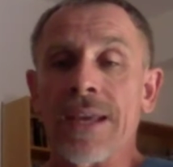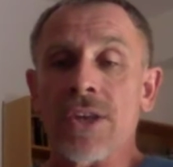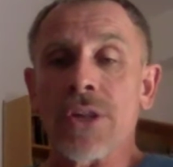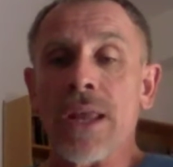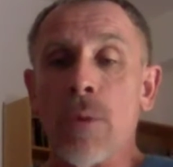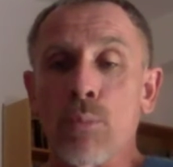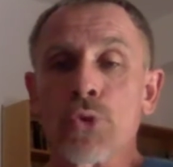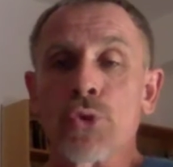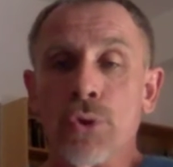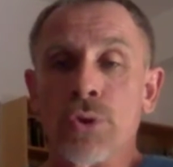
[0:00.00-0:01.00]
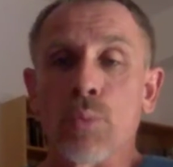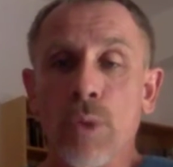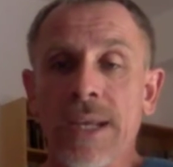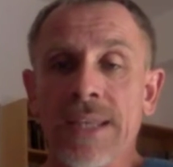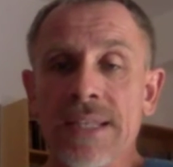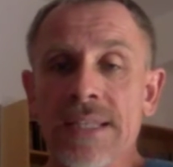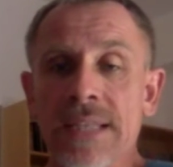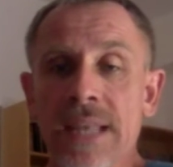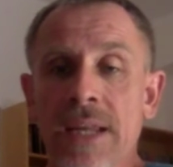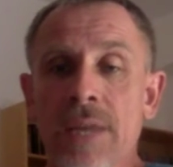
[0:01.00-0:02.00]
Actually, I would not work
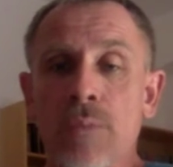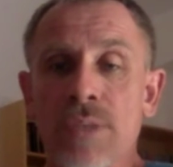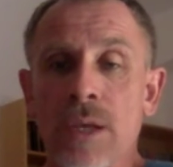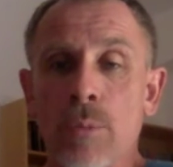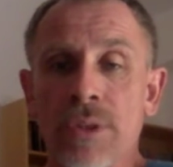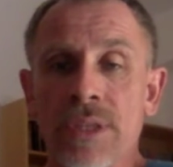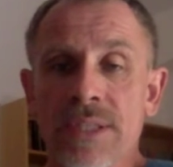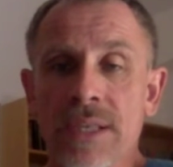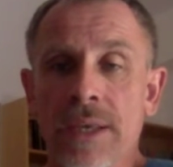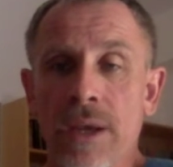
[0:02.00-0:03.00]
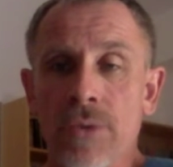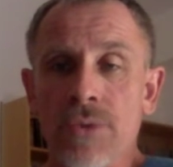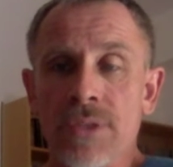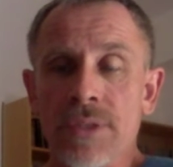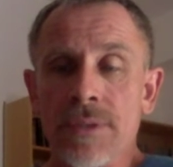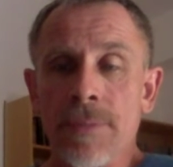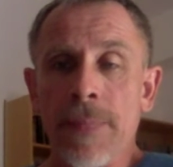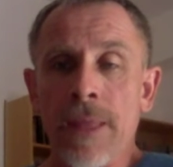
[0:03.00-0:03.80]
necessarily with someone in psychosis,